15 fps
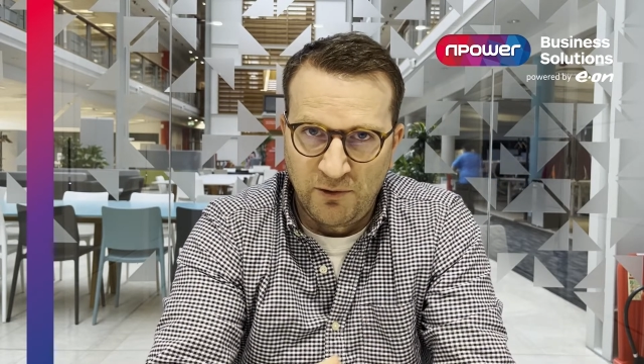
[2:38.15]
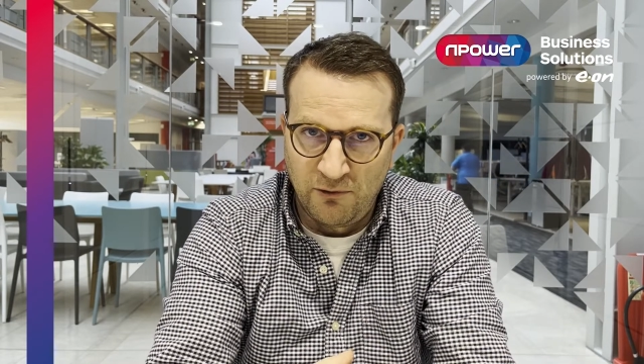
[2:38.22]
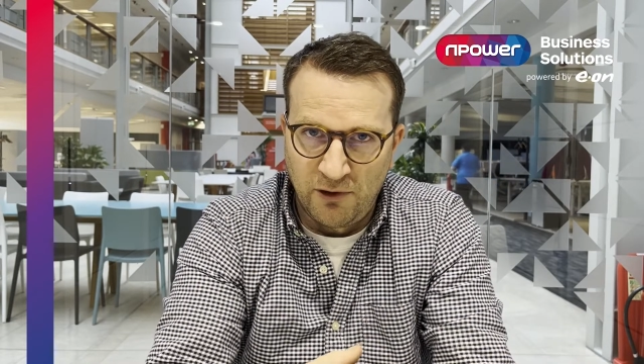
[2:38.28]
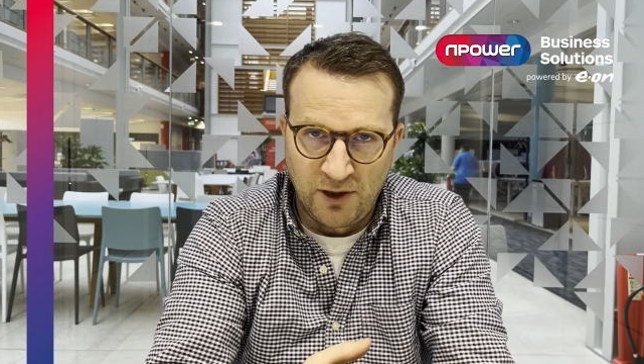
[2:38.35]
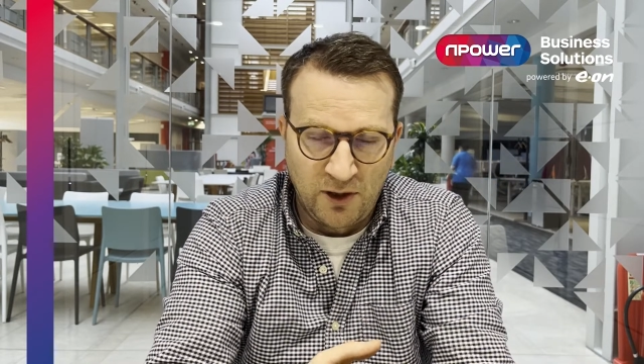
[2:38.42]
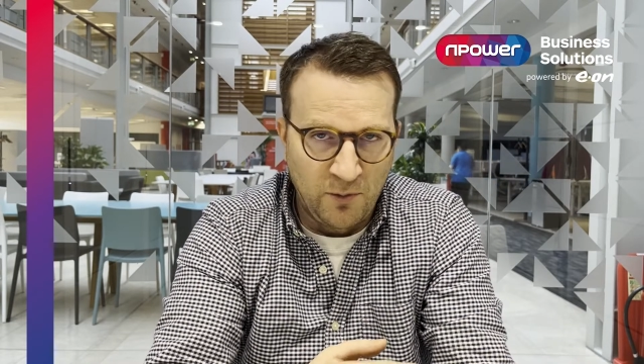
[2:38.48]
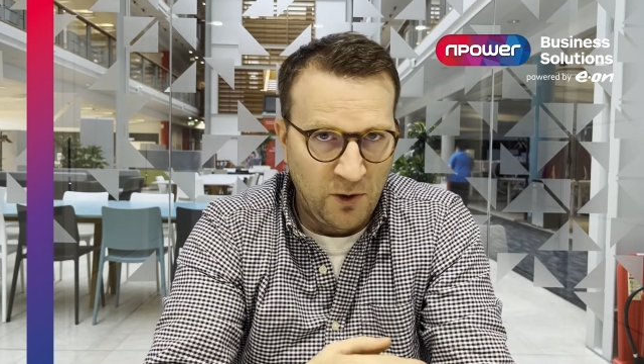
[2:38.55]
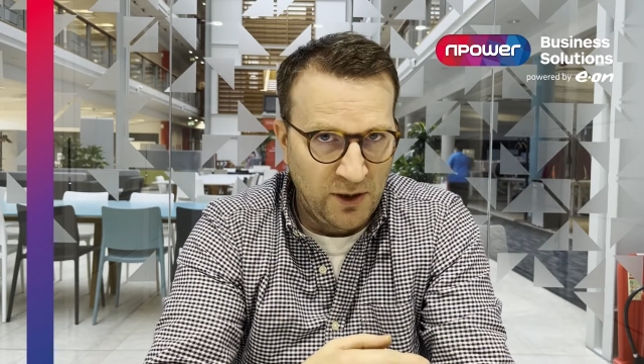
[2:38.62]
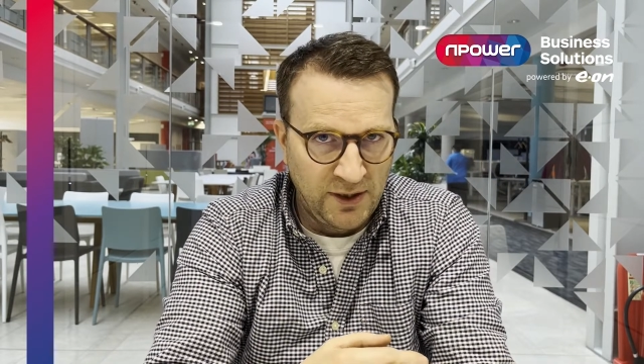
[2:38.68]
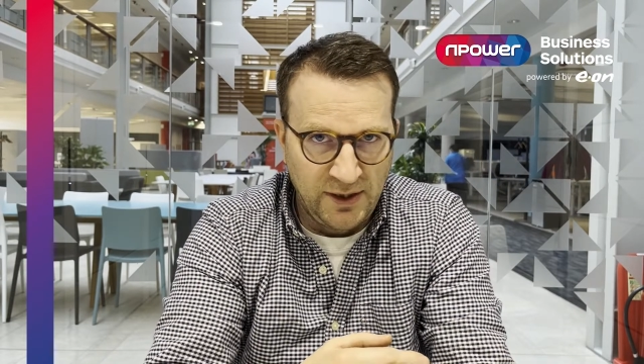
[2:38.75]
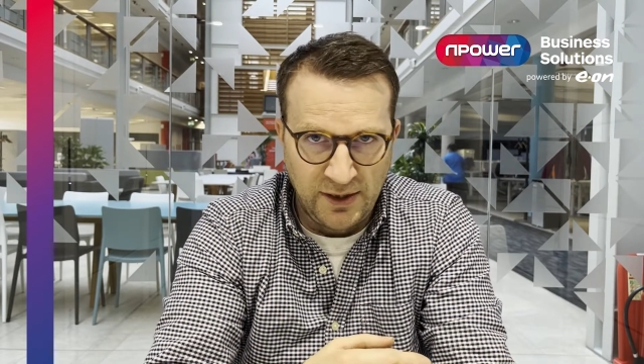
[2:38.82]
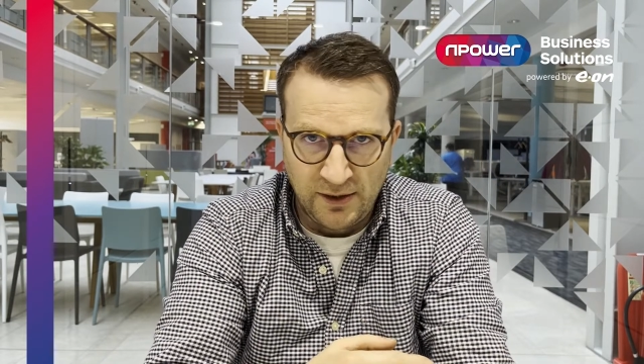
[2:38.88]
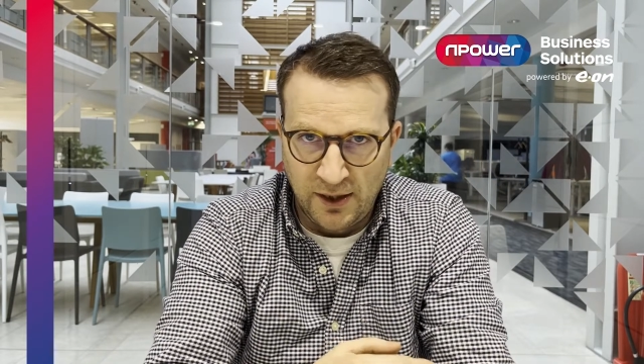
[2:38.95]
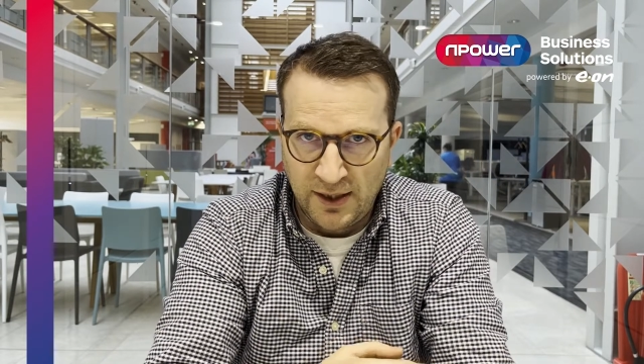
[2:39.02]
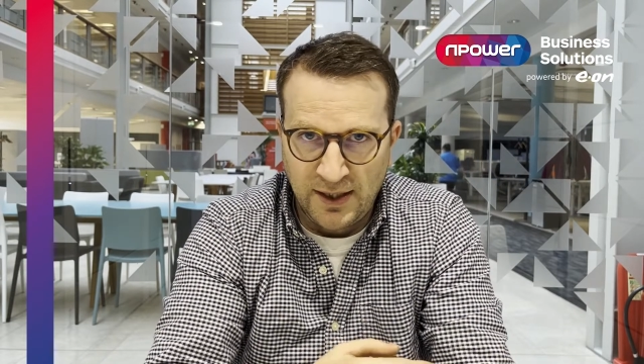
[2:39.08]
other
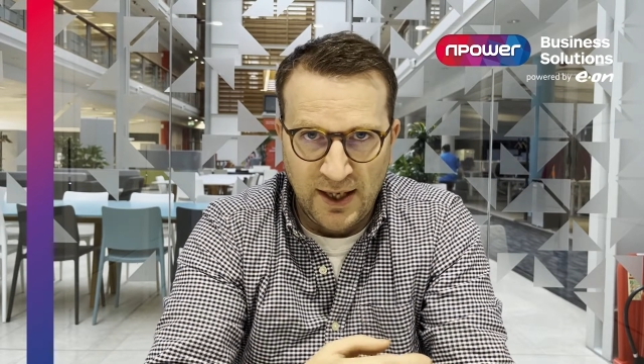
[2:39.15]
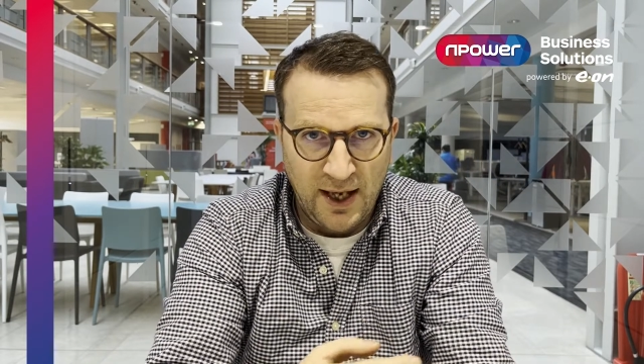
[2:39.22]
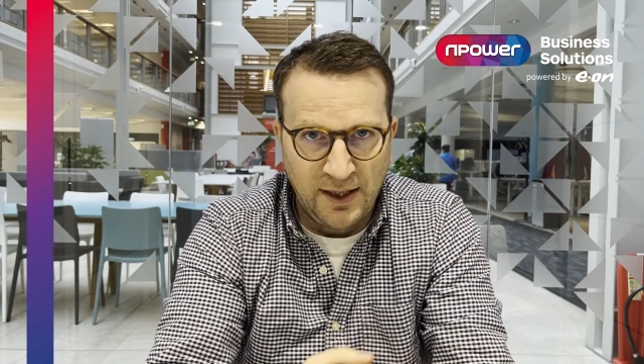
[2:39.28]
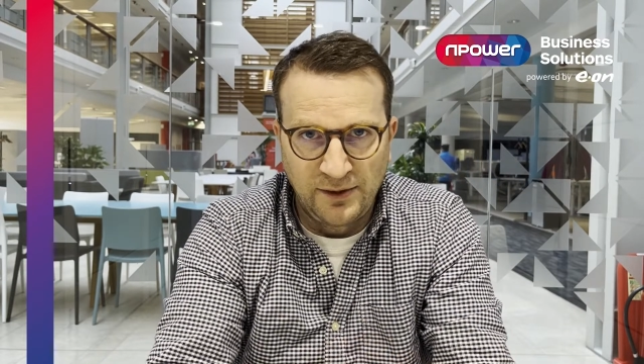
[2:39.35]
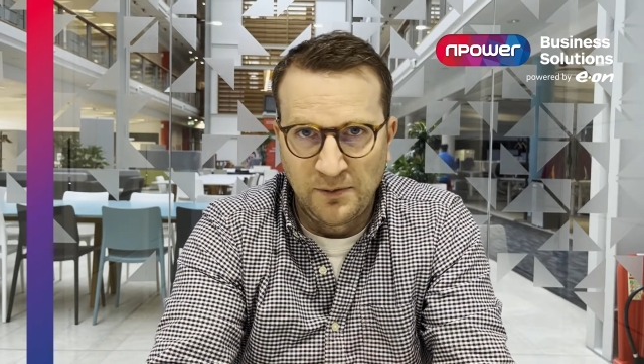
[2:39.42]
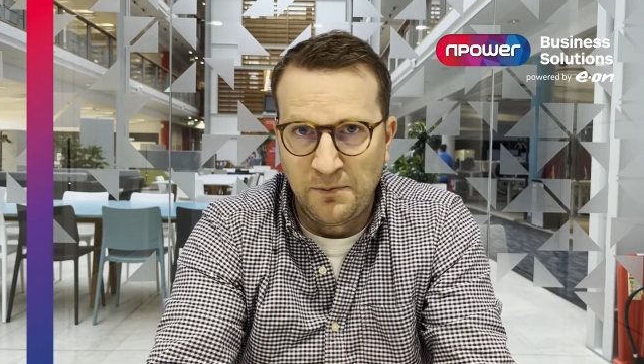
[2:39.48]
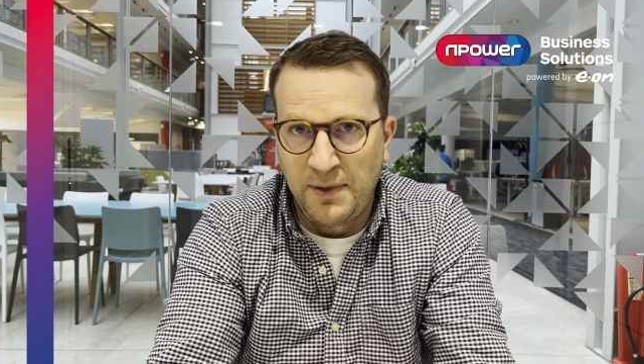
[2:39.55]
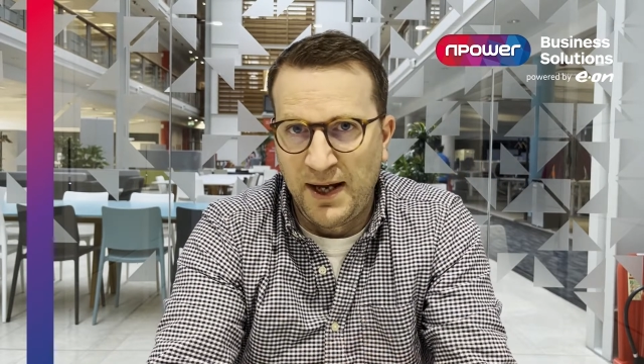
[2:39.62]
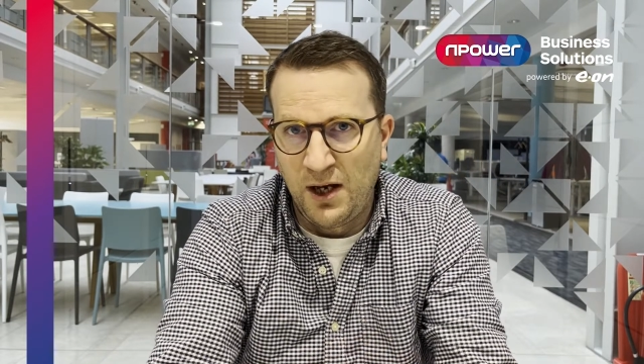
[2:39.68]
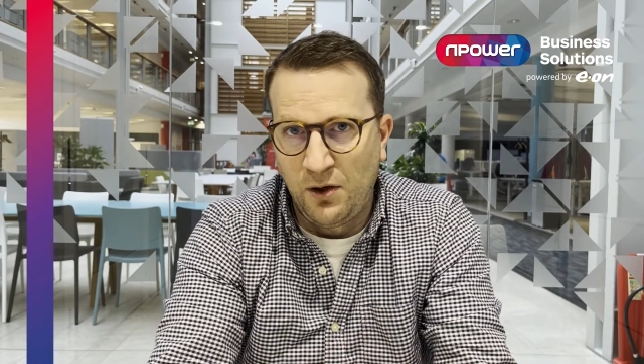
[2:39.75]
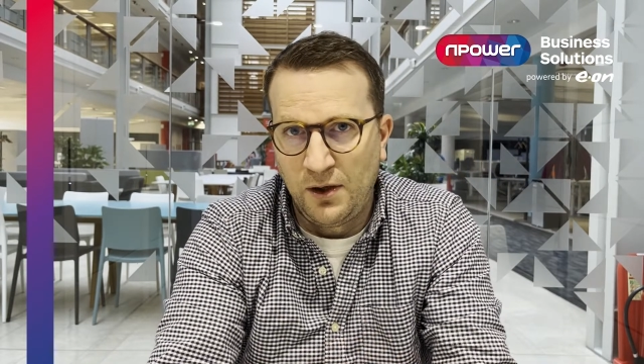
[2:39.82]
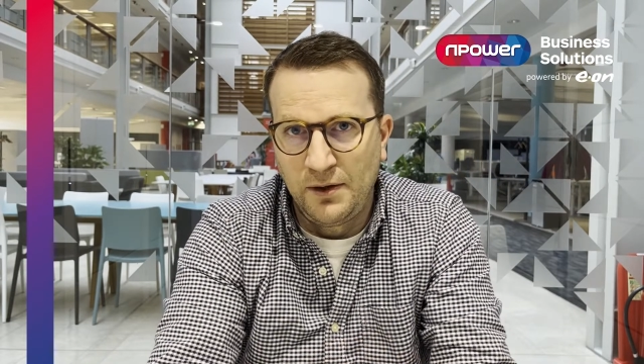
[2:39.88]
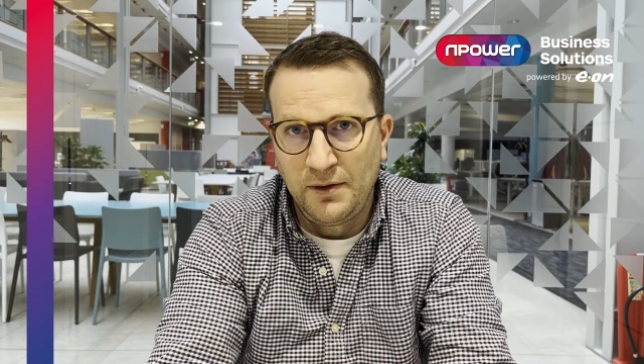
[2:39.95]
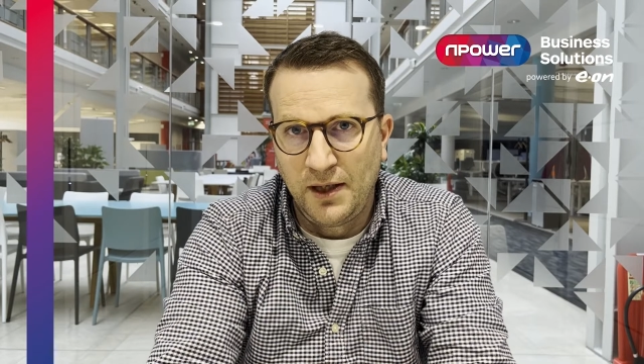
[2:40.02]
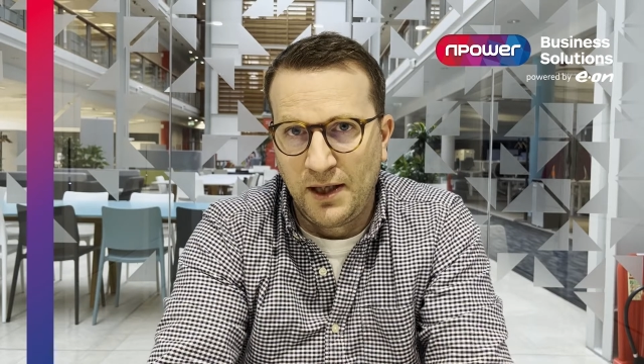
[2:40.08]
commodities like gas and
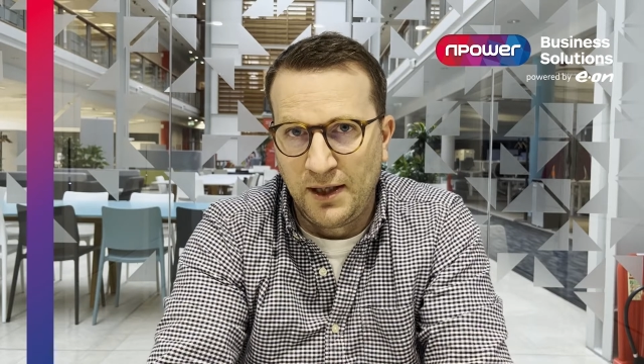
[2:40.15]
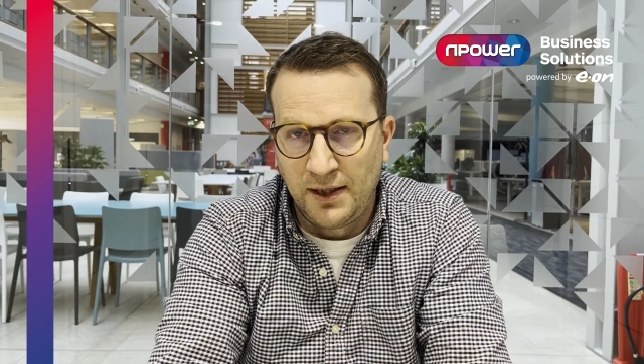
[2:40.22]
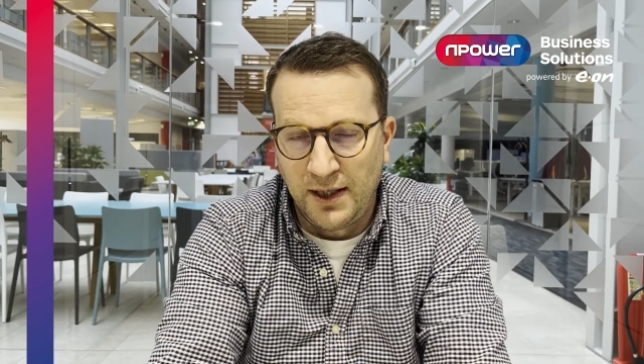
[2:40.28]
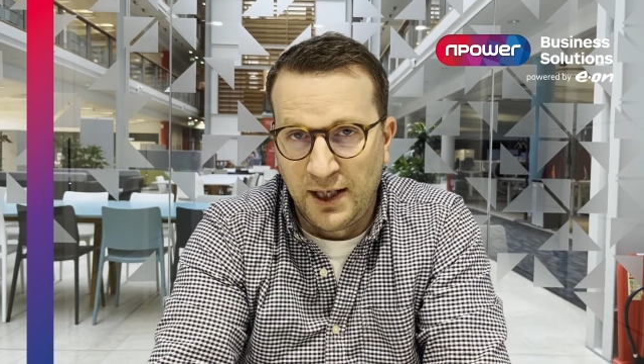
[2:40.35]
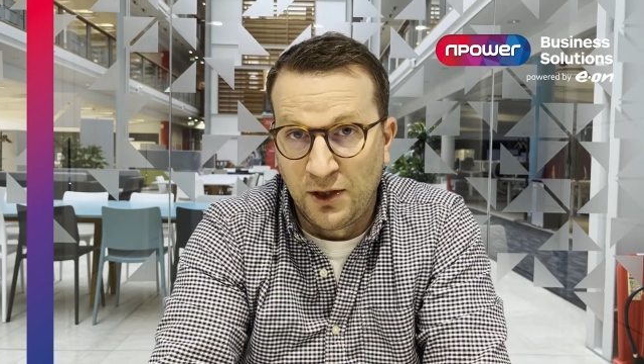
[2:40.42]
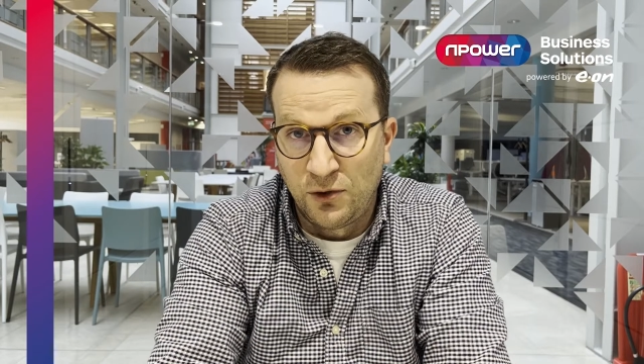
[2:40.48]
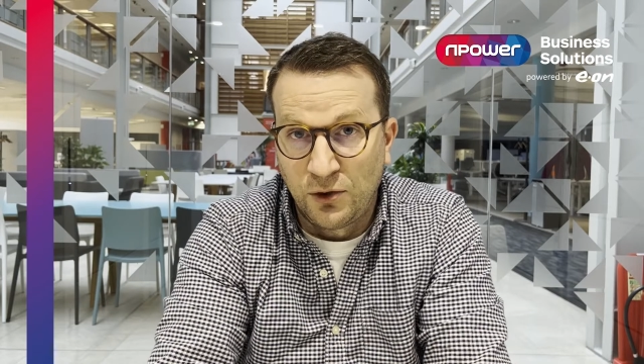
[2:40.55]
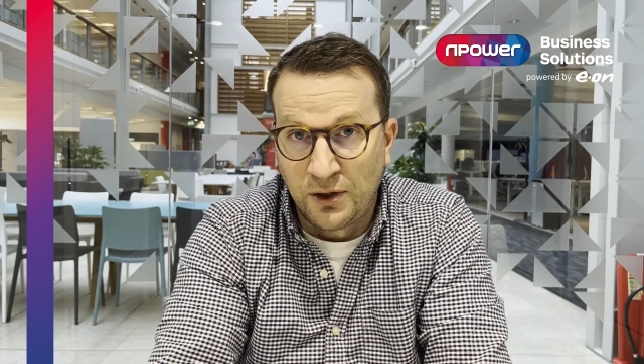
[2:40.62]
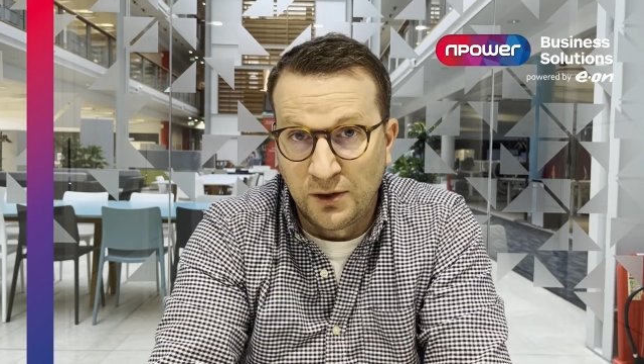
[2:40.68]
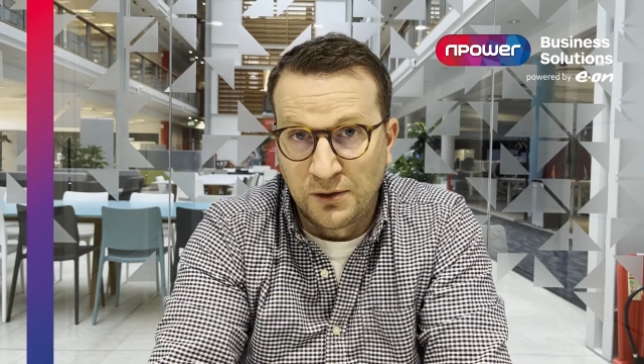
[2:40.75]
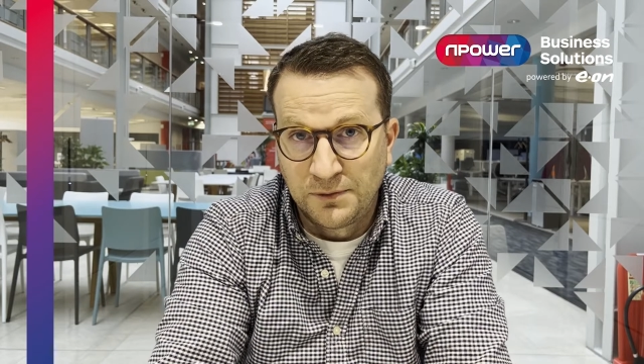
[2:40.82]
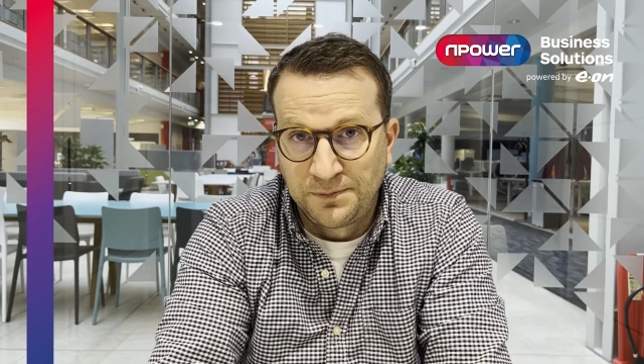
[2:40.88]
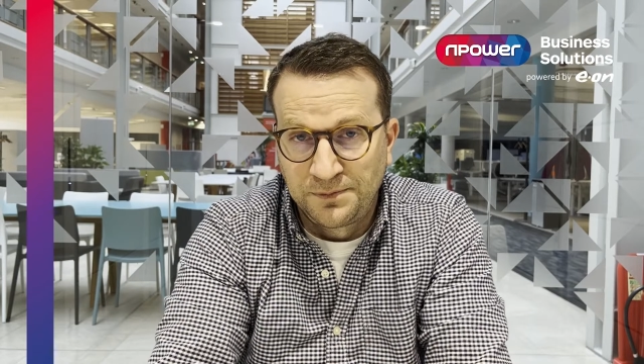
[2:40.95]
power and oil.